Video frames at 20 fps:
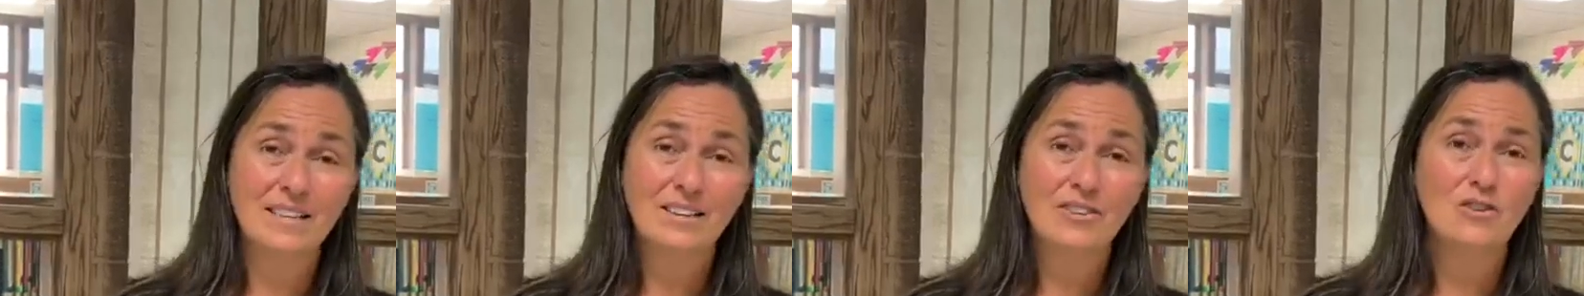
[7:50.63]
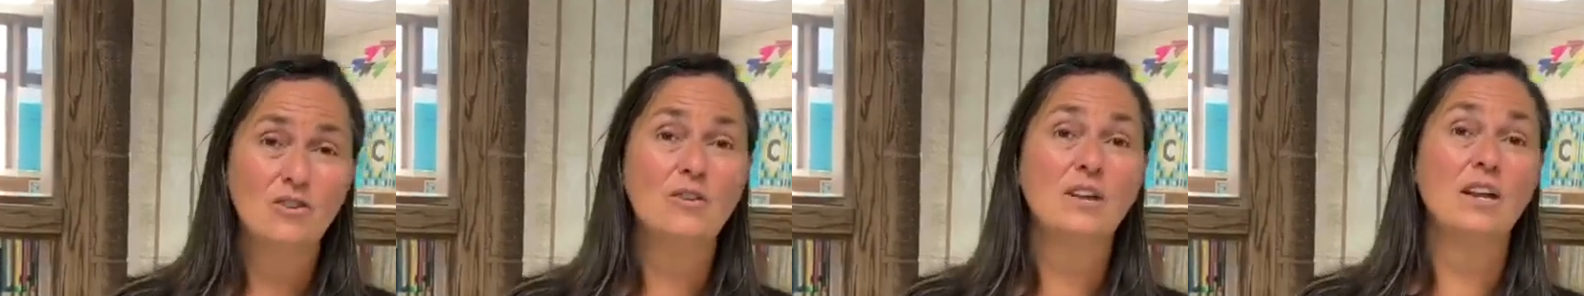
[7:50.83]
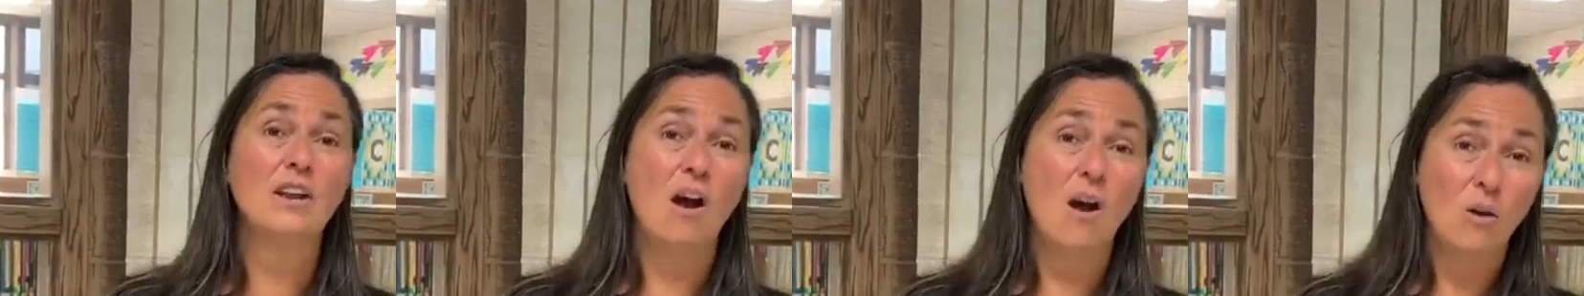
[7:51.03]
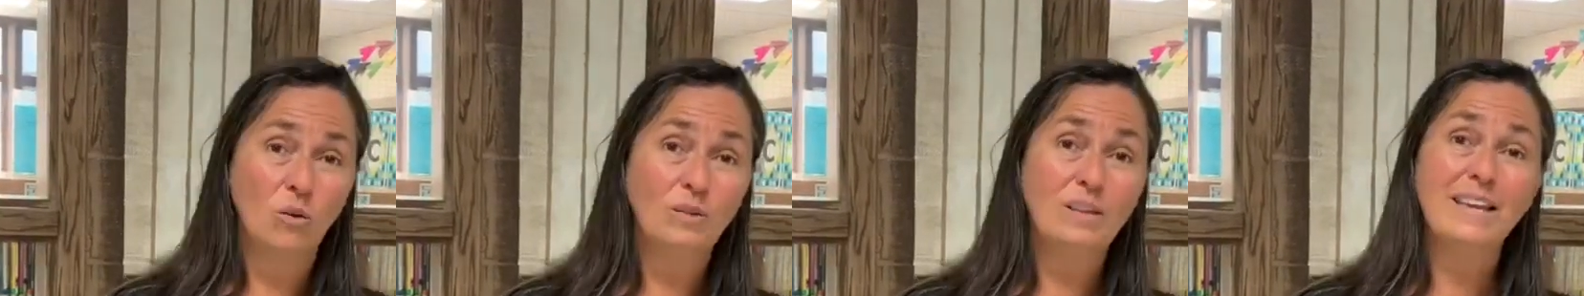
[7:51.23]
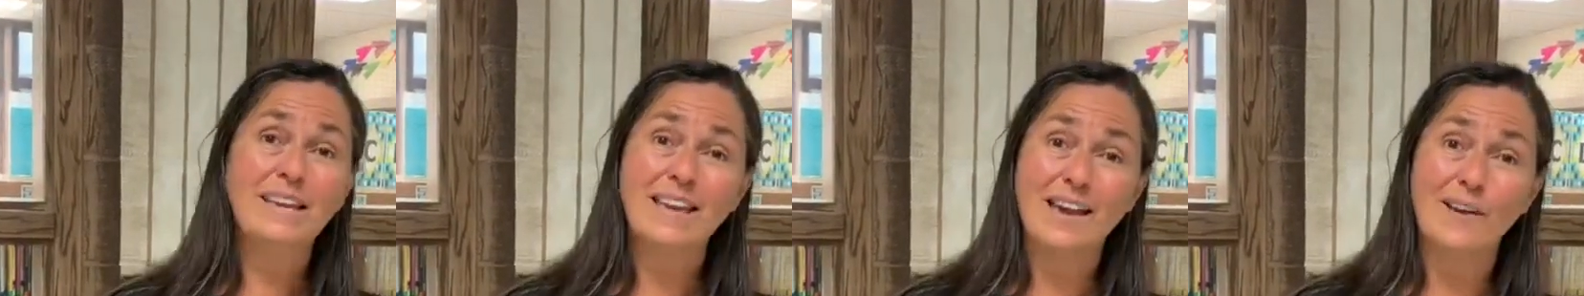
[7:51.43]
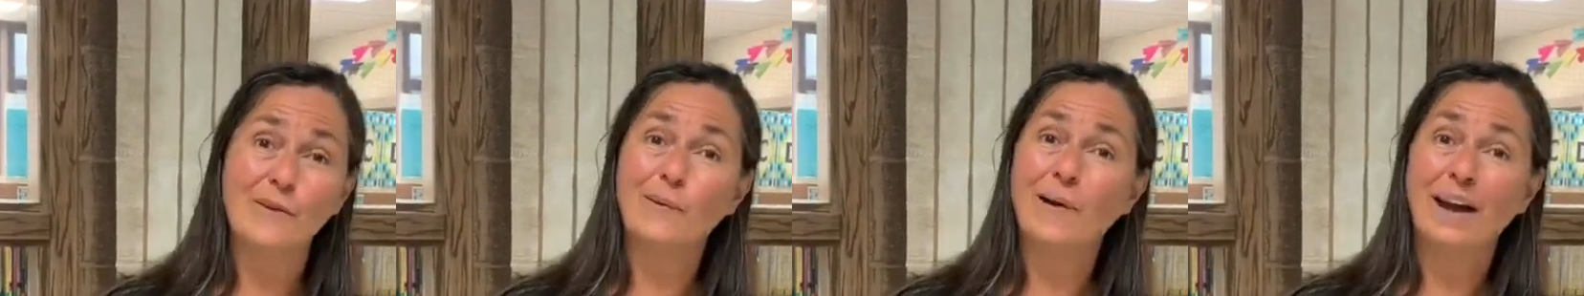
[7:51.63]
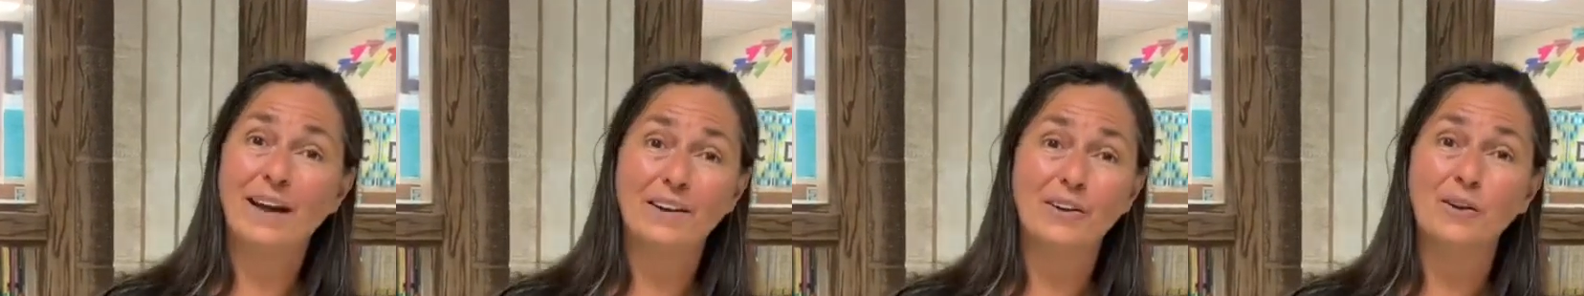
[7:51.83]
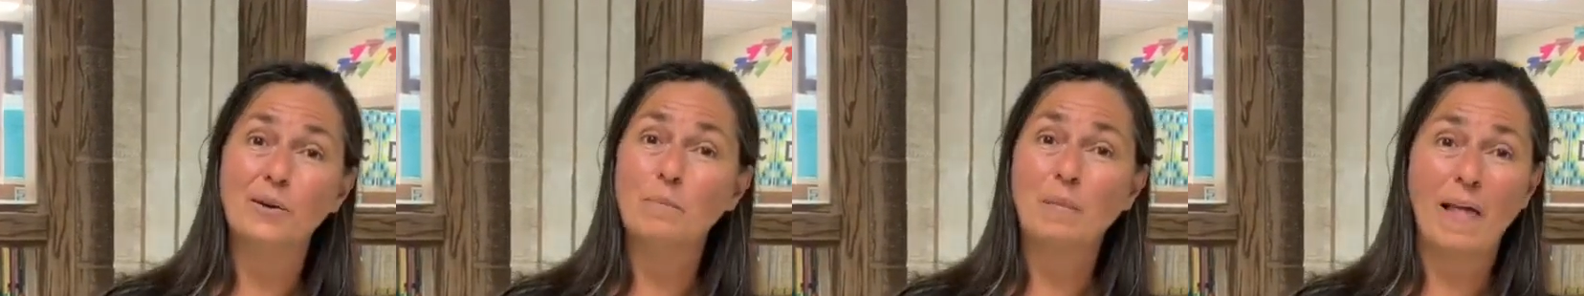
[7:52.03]
you can only get right
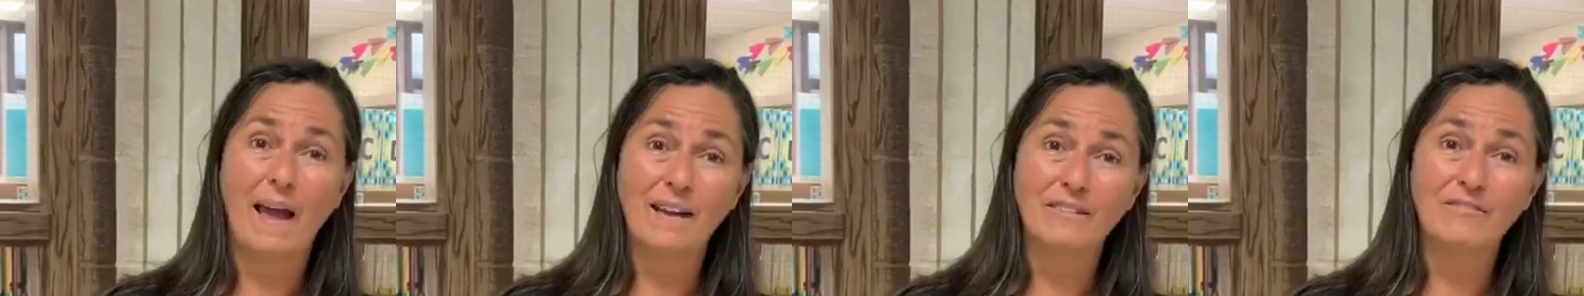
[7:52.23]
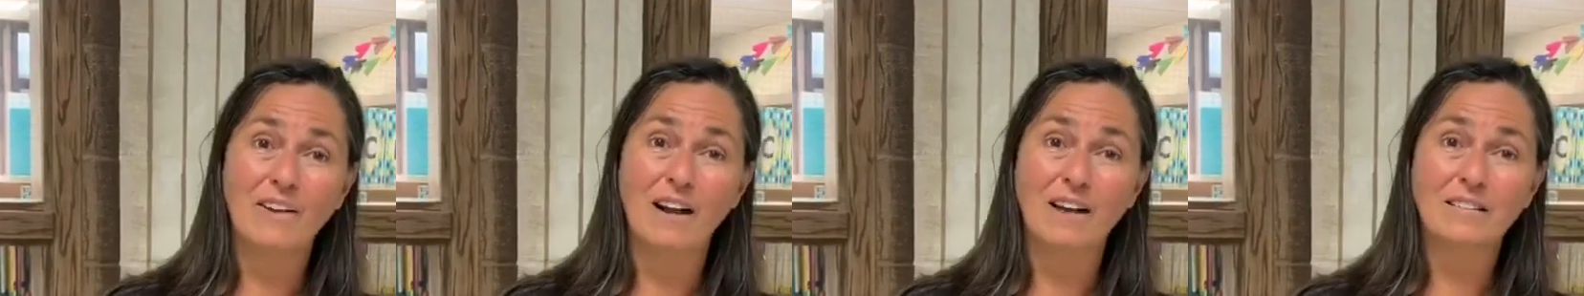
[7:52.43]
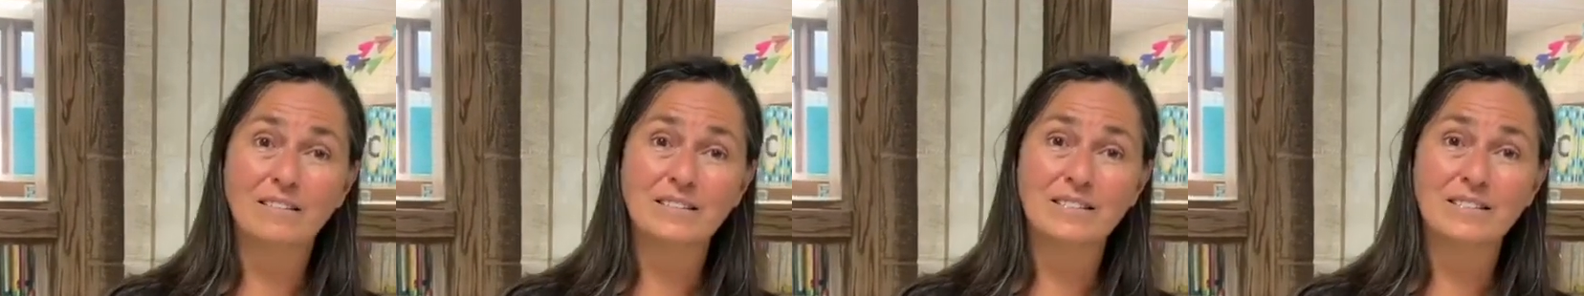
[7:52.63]
here at Black Box.